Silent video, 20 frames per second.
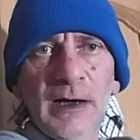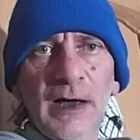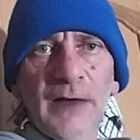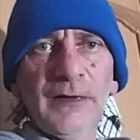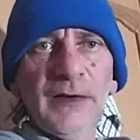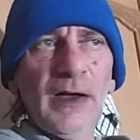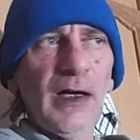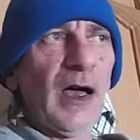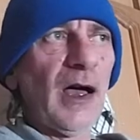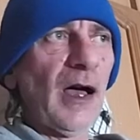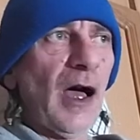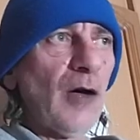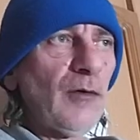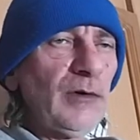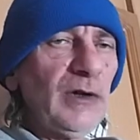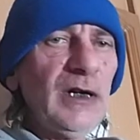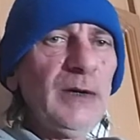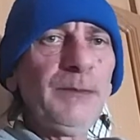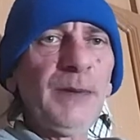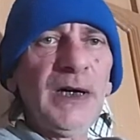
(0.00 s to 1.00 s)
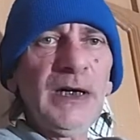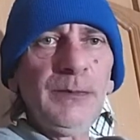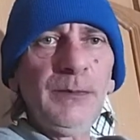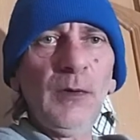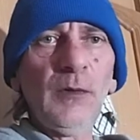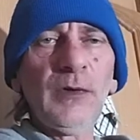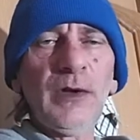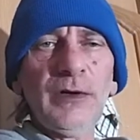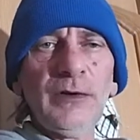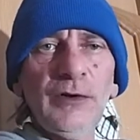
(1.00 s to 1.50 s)
And the only
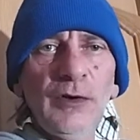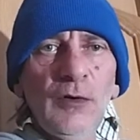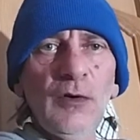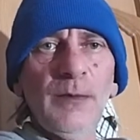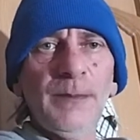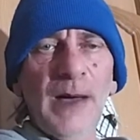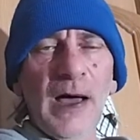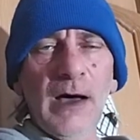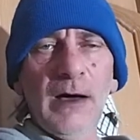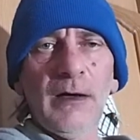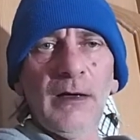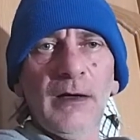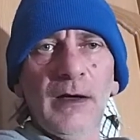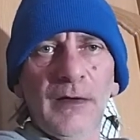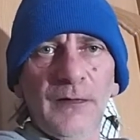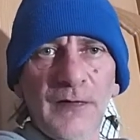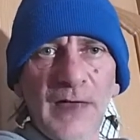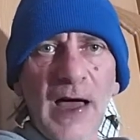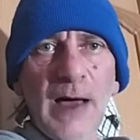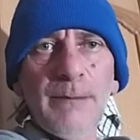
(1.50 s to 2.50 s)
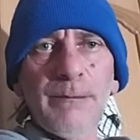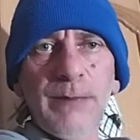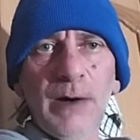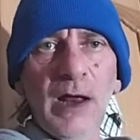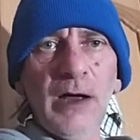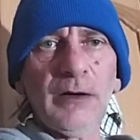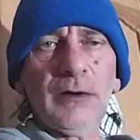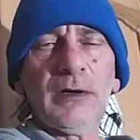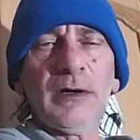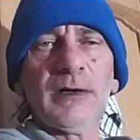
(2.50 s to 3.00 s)
people that knew about that
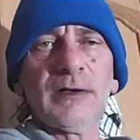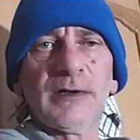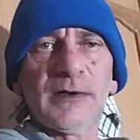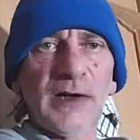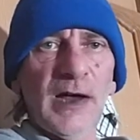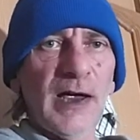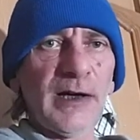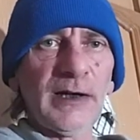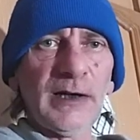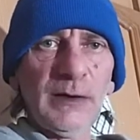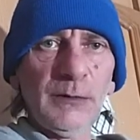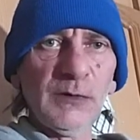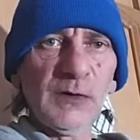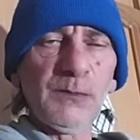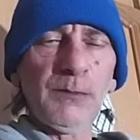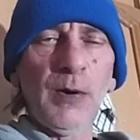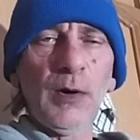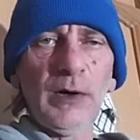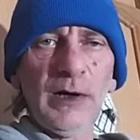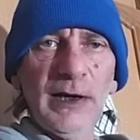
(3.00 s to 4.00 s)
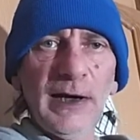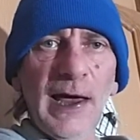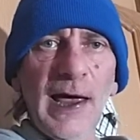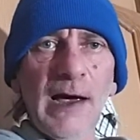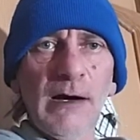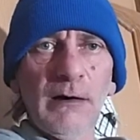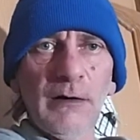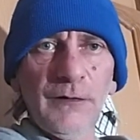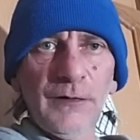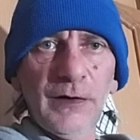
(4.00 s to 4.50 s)
bloke saying he was pulling
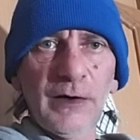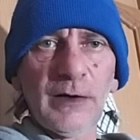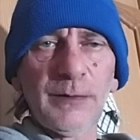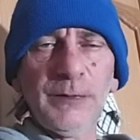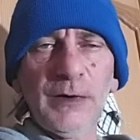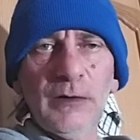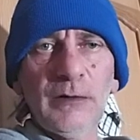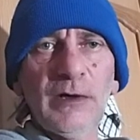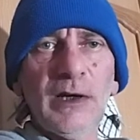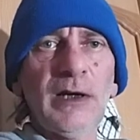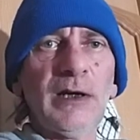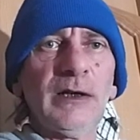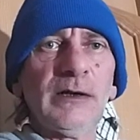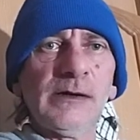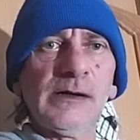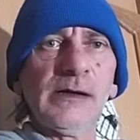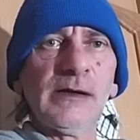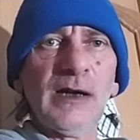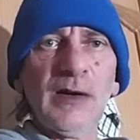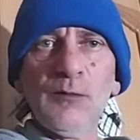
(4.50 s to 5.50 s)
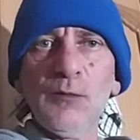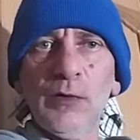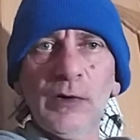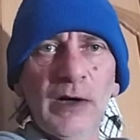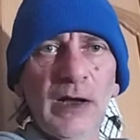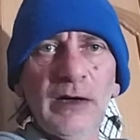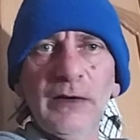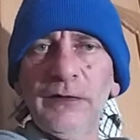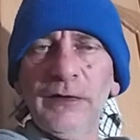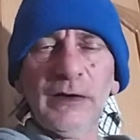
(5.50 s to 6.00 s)
out of the community because he didn't
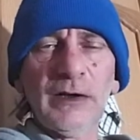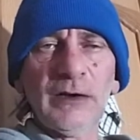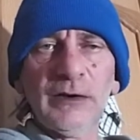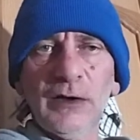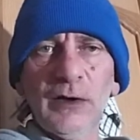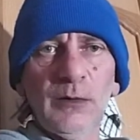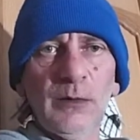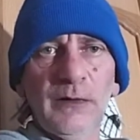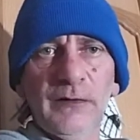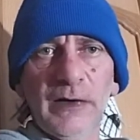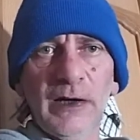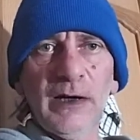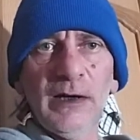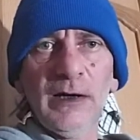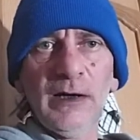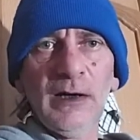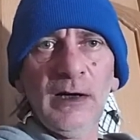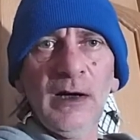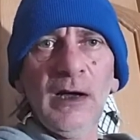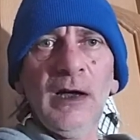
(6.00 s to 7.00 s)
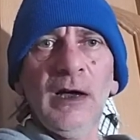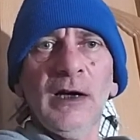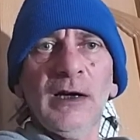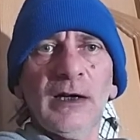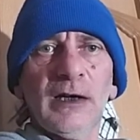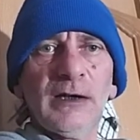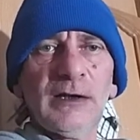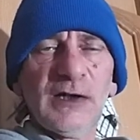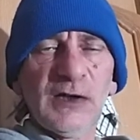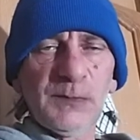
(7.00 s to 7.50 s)
want anything to do with it,
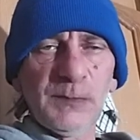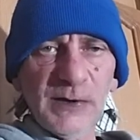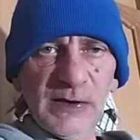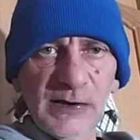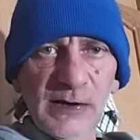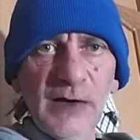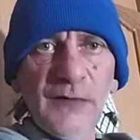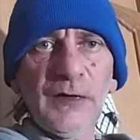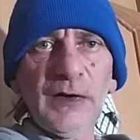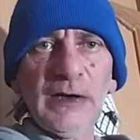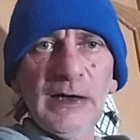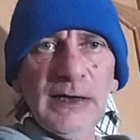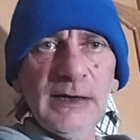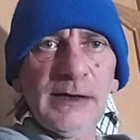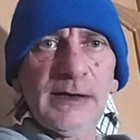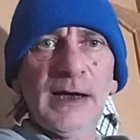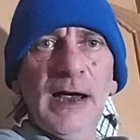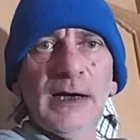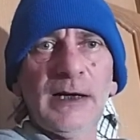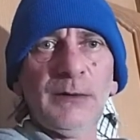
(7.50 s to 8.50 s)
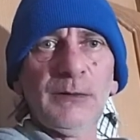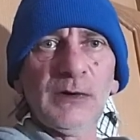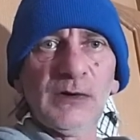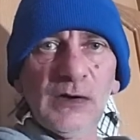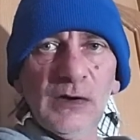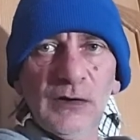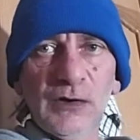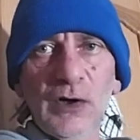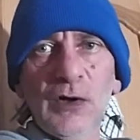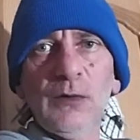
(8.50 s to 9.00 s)
specifically said it was
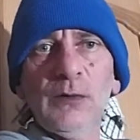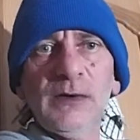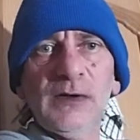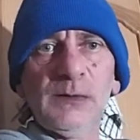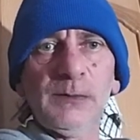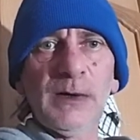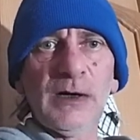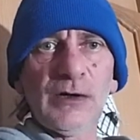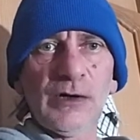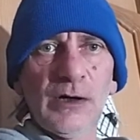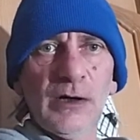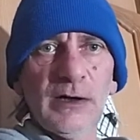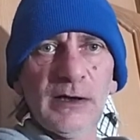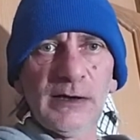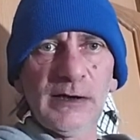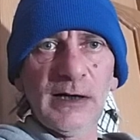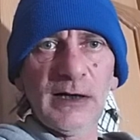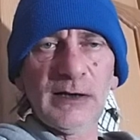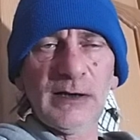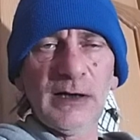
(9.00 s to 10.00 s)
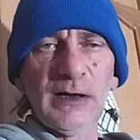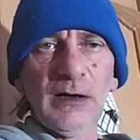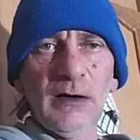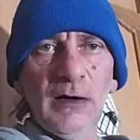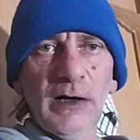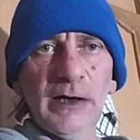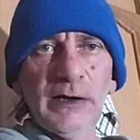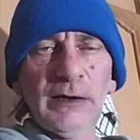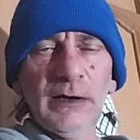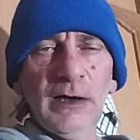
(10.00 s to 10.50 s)
to do with Spitshine
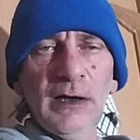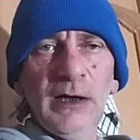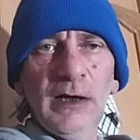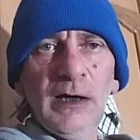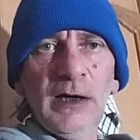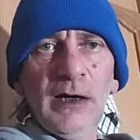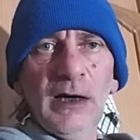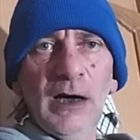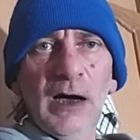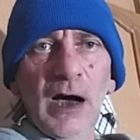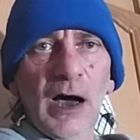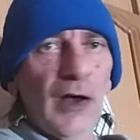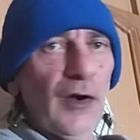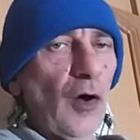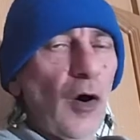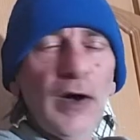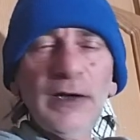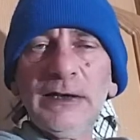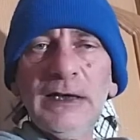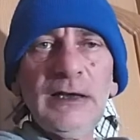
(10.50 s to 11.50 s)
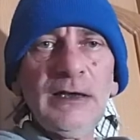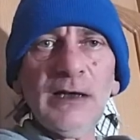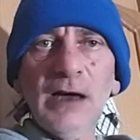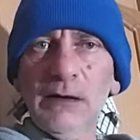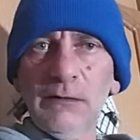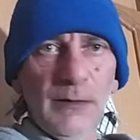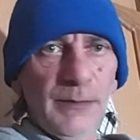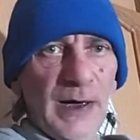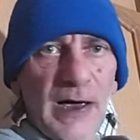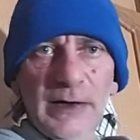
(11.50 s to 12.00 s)
69, and I didn't
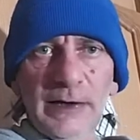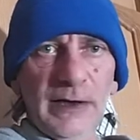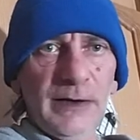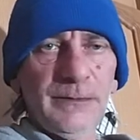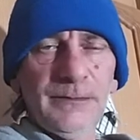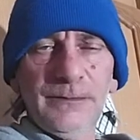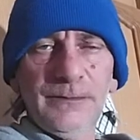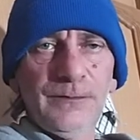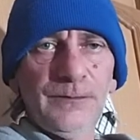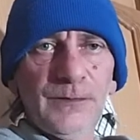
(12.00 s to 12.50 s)
know about it.